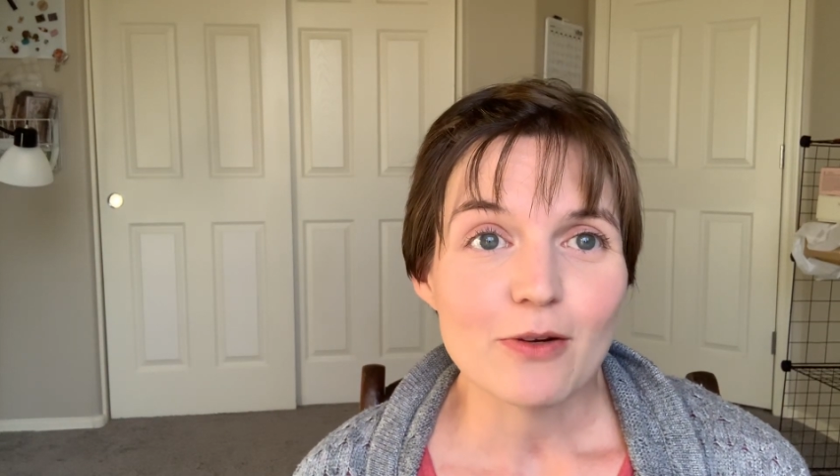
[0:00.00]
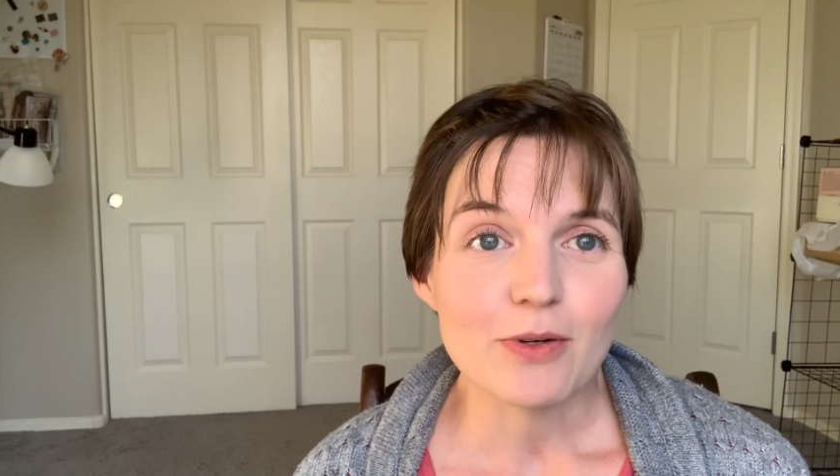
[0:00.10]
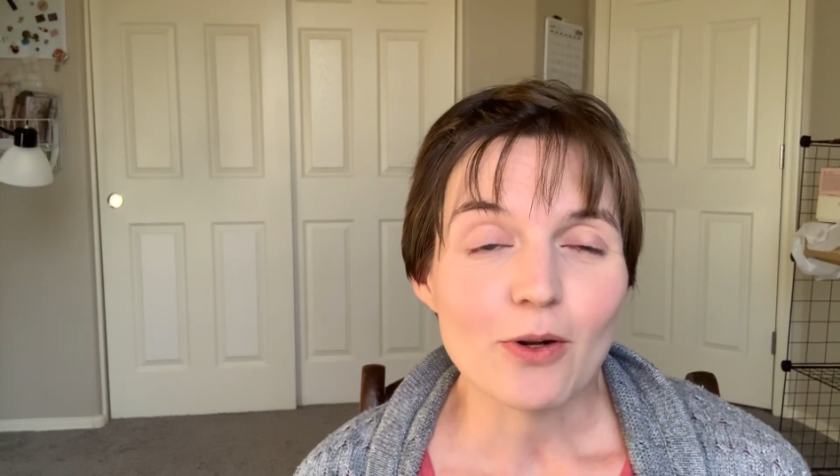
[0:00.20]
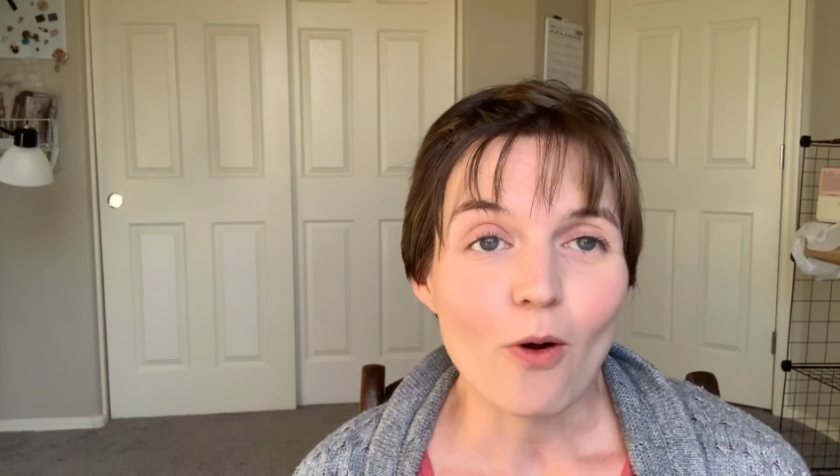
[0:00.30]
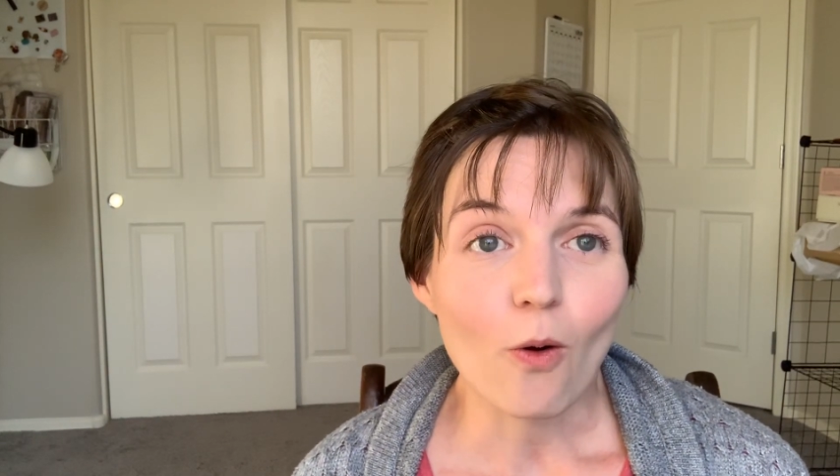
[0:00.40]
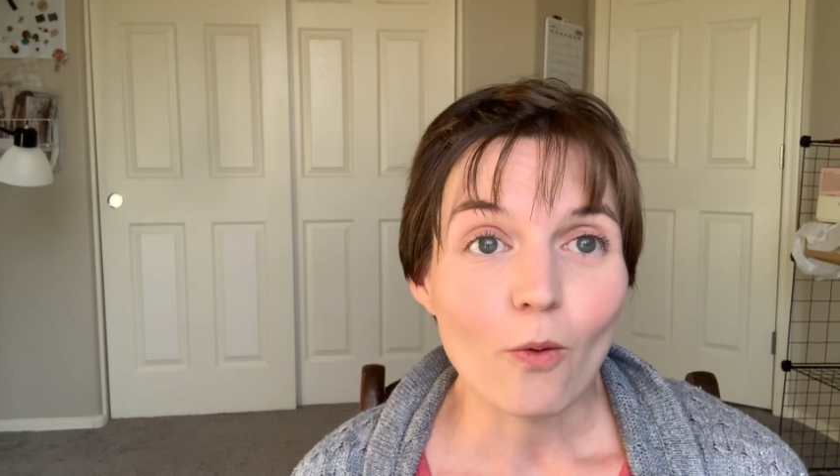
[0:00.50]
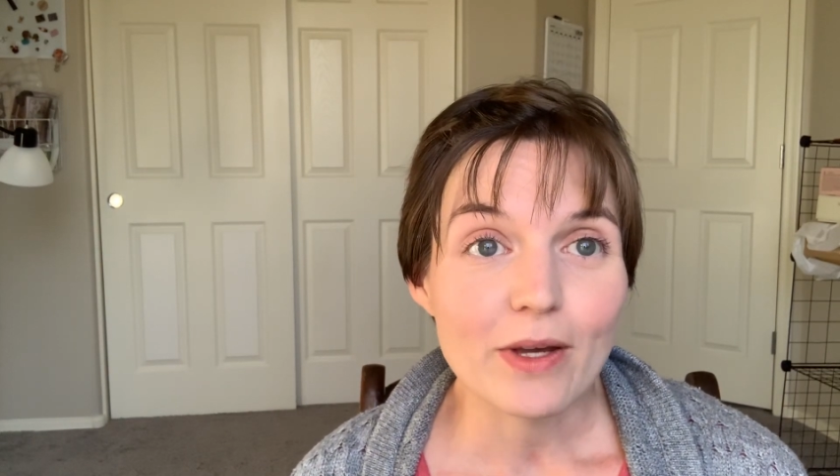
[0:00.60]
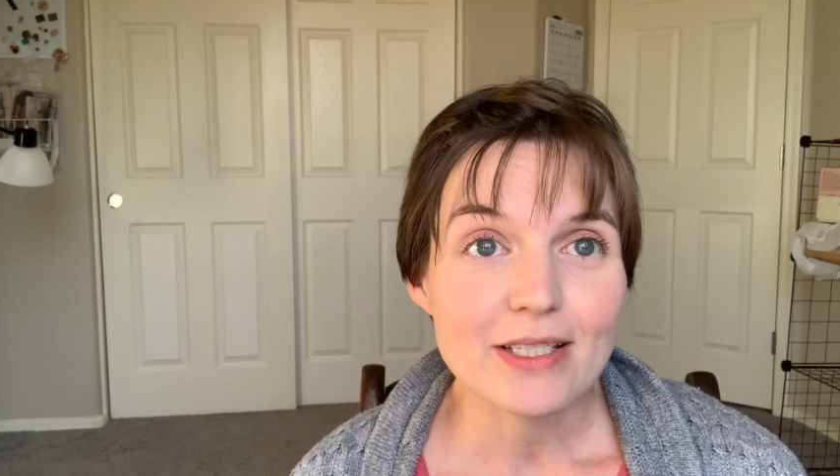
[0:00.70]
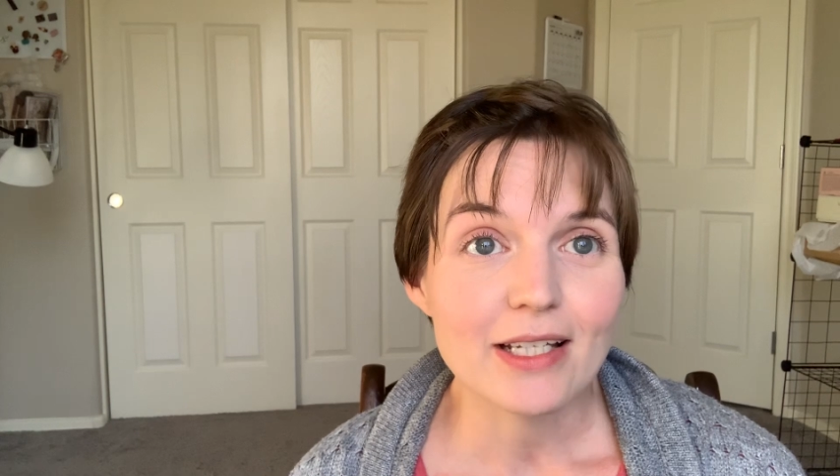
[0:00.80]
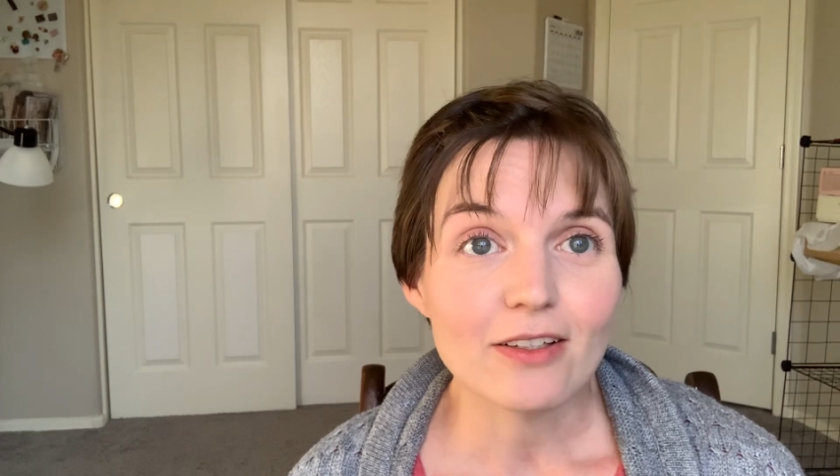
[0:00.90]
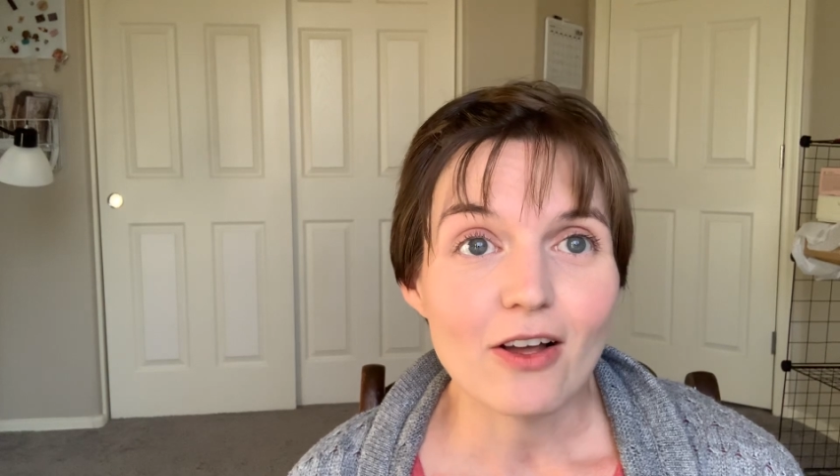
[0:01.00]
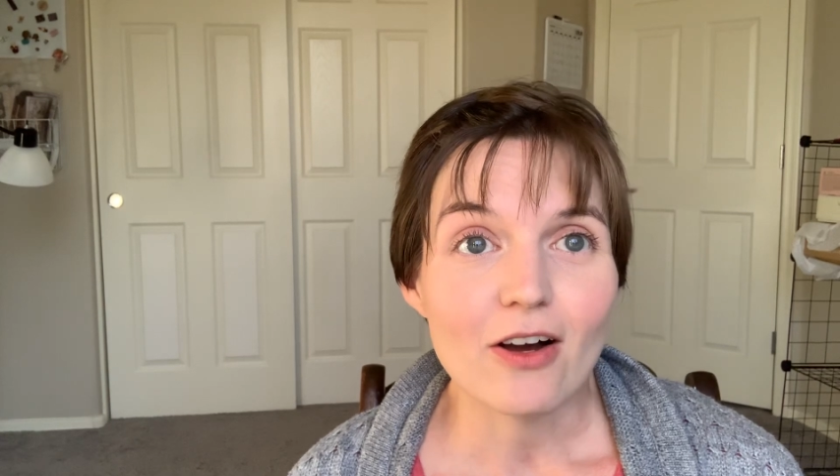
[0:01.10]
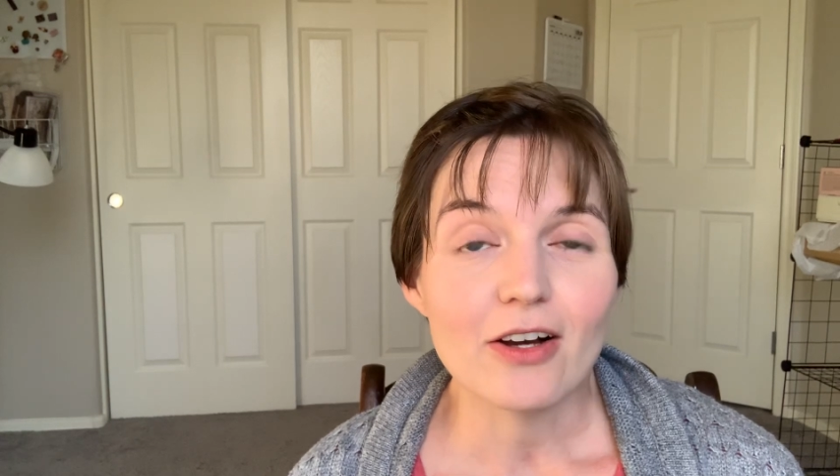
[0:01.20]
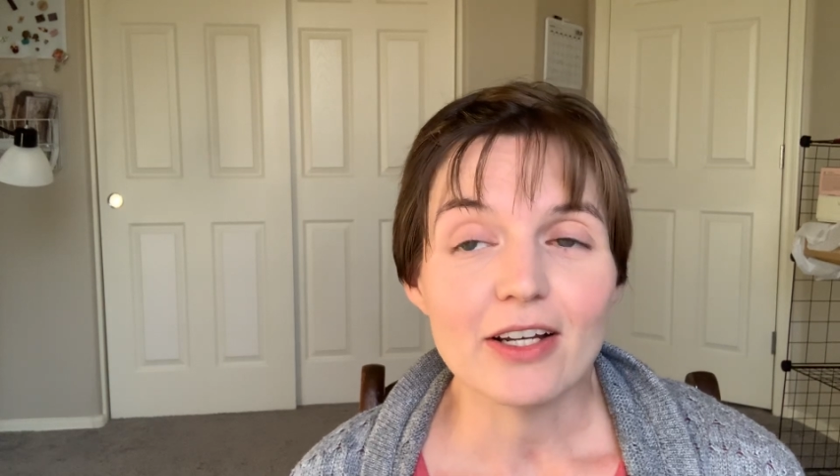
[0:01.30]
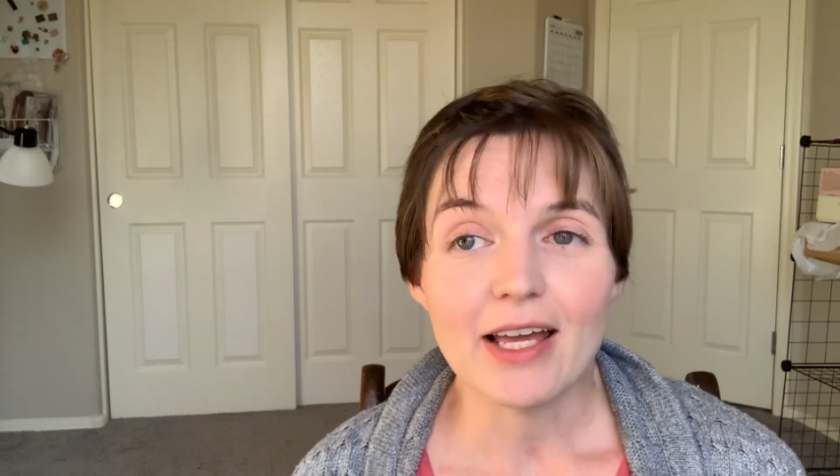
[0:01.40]
we don't always get
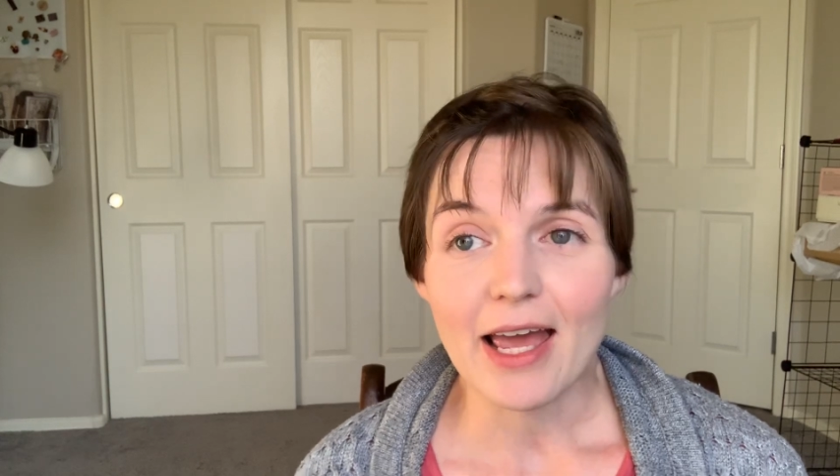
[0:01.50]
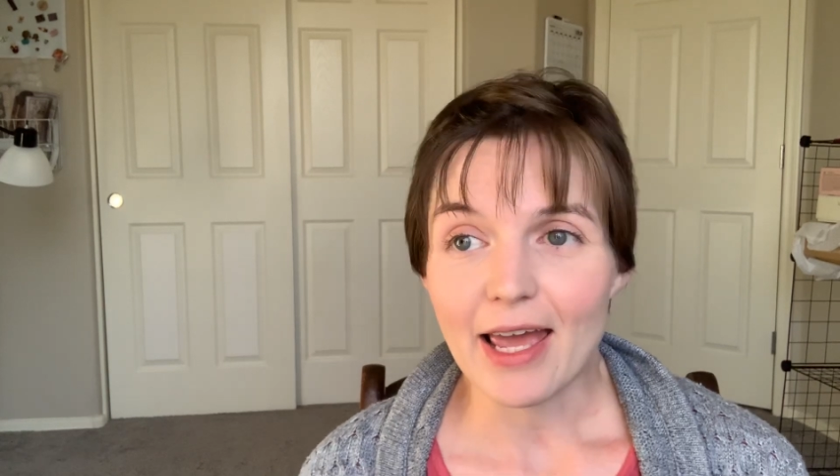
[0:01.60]
along,